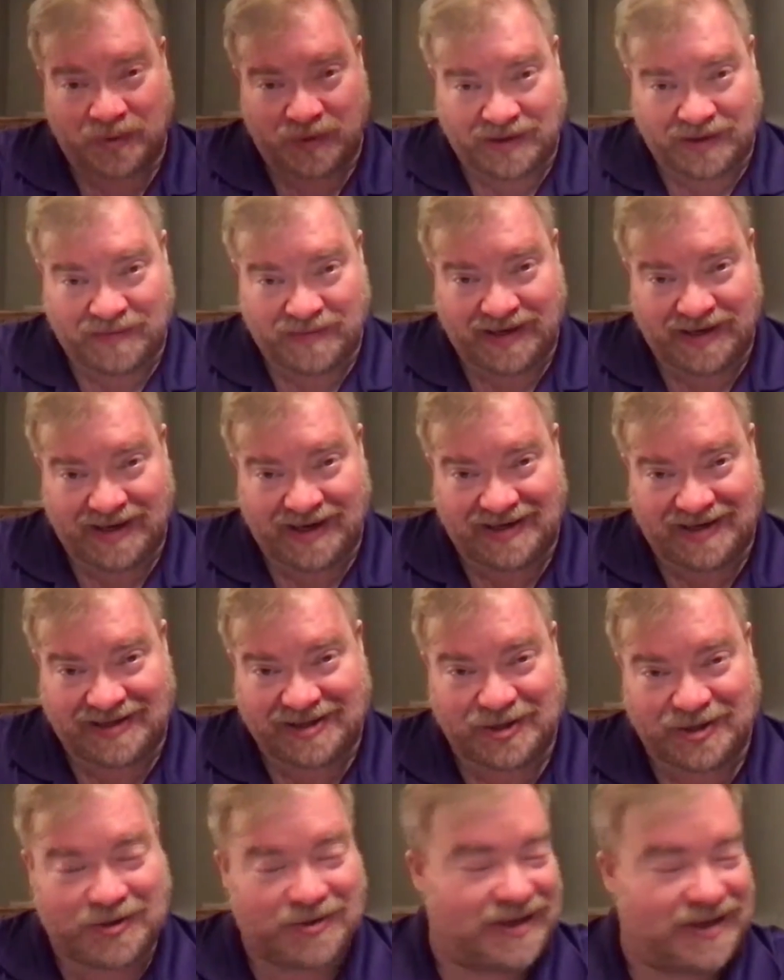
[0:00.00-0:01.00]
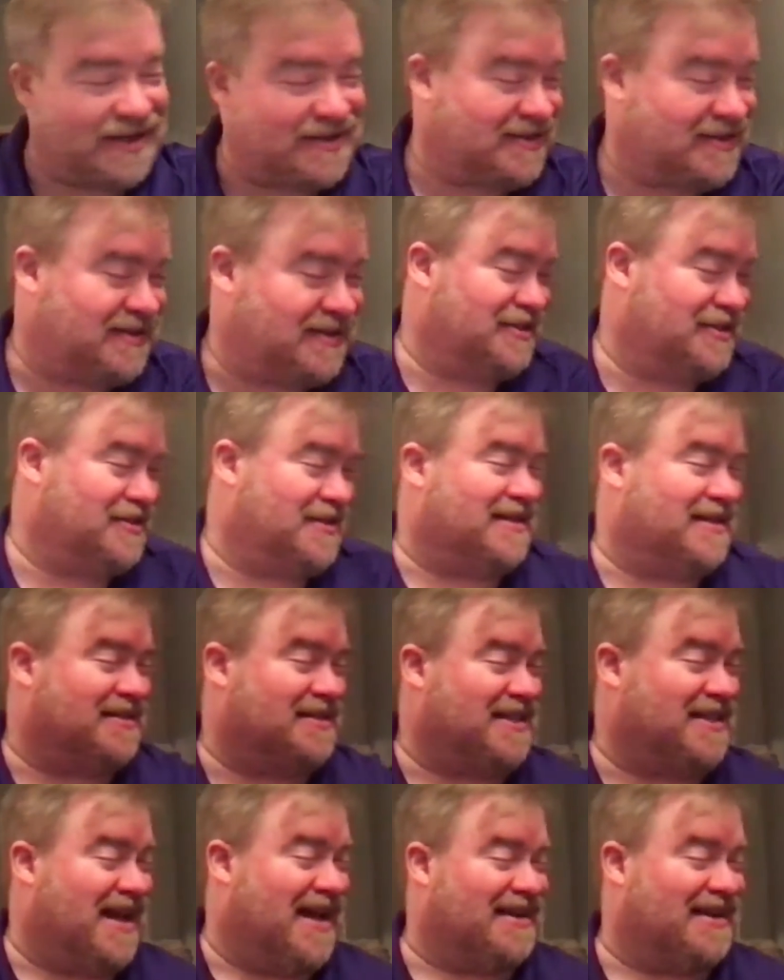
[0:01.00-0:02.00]
with me, so that's
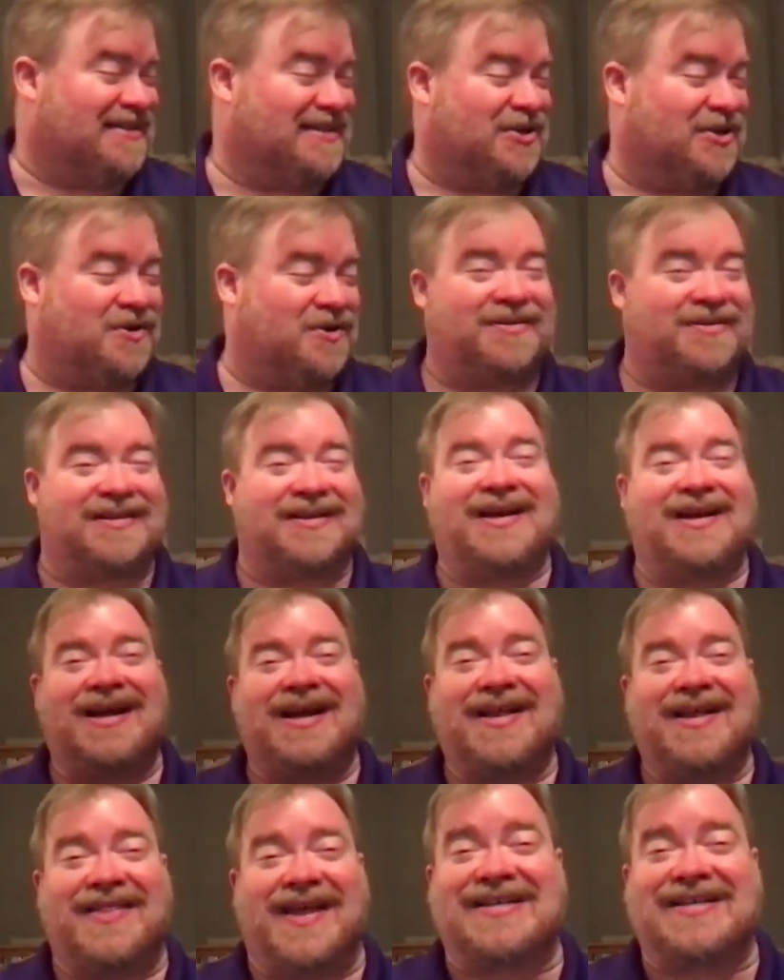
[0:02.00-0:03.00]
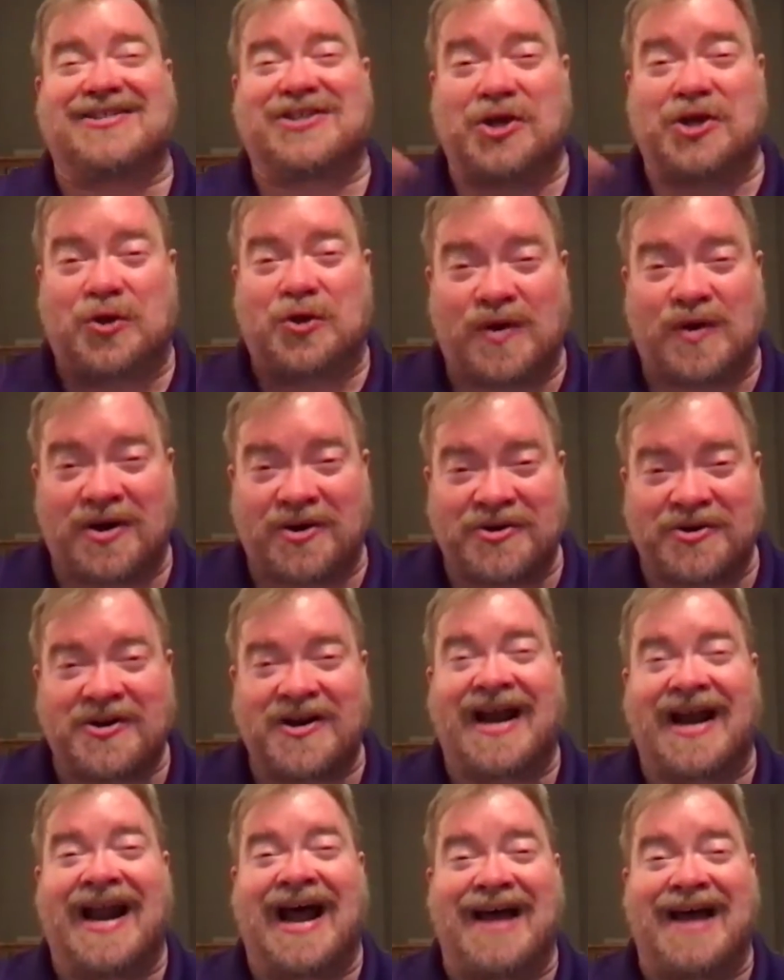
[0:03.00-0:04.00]
that. So that's the groaner,
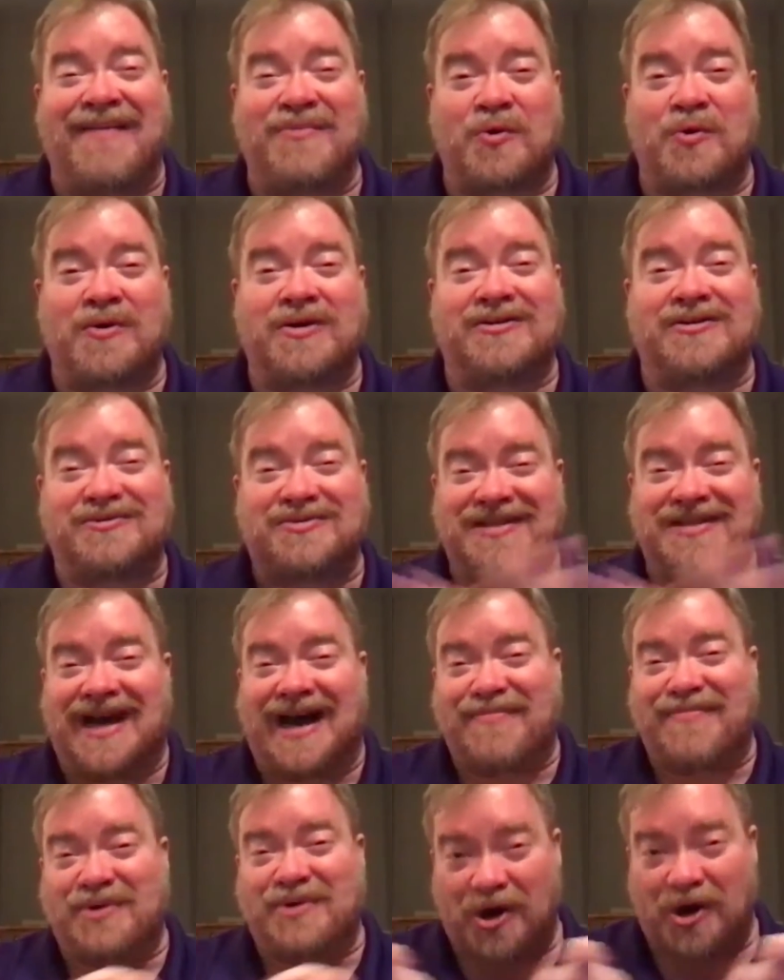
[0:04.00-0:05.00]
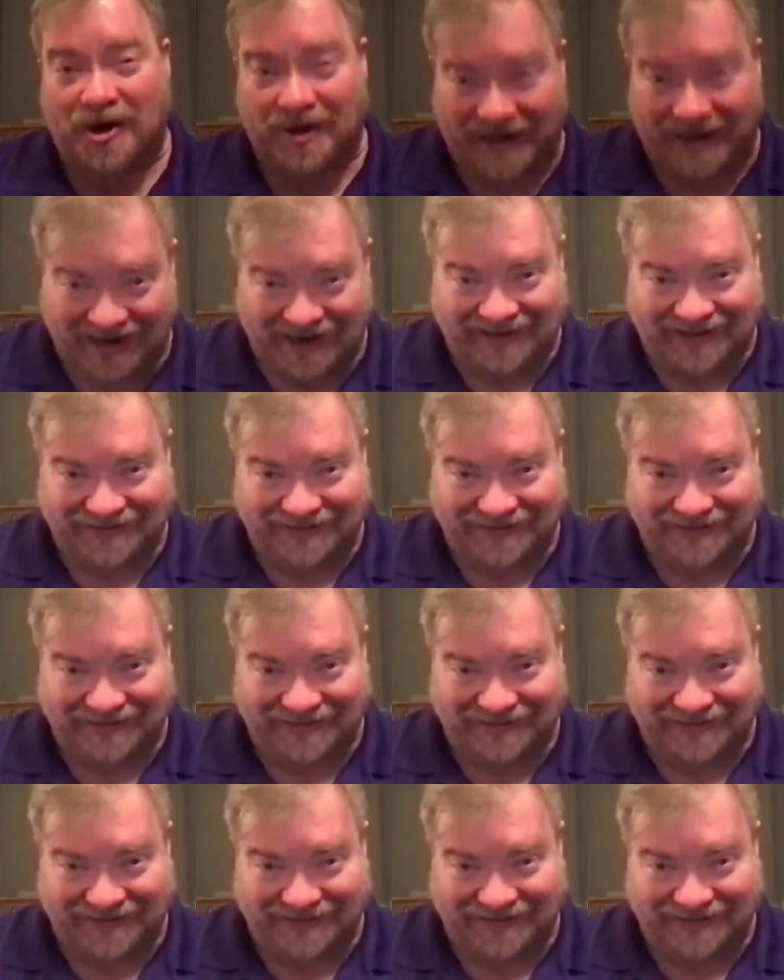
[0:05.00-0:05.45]
and I'm going to stop talking.